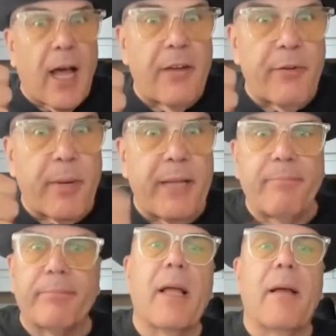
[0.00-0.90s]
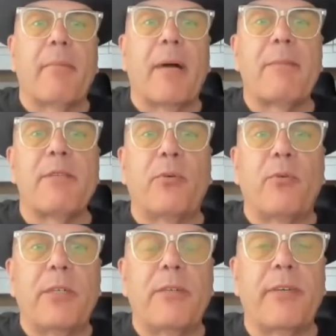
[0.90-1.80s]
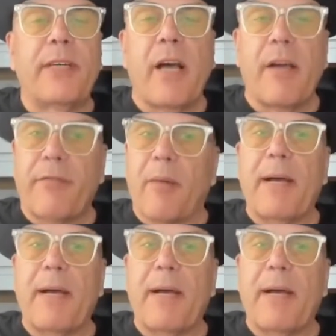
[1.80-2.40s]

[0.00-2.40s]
everybody, my name's Paul Murphy and I've got a